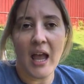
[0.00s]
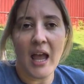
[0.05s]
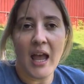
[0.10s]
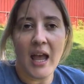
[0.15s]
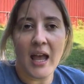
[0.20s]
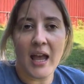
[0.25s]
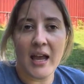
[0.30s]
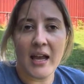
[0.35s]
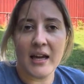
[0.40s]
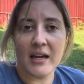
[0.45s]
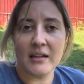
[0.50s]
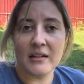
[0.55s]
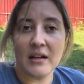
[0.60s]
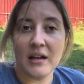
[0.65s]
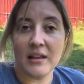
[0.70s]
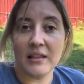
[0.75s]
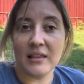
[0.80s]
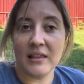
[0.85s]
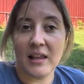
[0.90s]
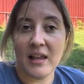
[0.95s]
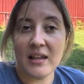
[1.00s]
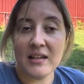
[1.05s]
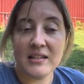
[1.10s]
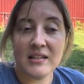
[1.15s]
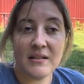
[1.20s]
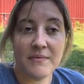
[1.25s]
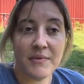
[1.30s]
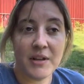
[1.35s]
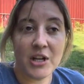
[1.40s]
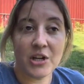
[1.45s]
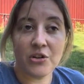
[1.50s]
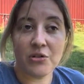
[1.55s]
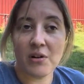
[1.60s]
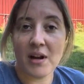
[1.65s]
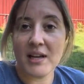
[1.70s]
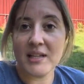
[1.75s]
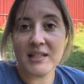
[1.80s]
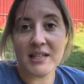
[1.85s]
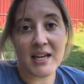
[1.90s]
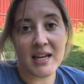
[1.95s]
And unless something
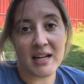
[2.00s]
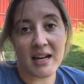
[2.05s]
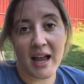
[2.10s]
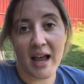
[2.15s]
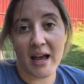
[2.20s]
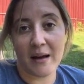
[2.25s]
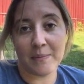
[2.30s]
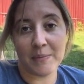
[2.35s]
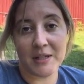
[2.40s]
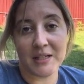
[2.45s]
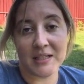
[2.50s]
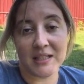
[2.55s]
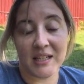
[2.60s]
crazy had happened,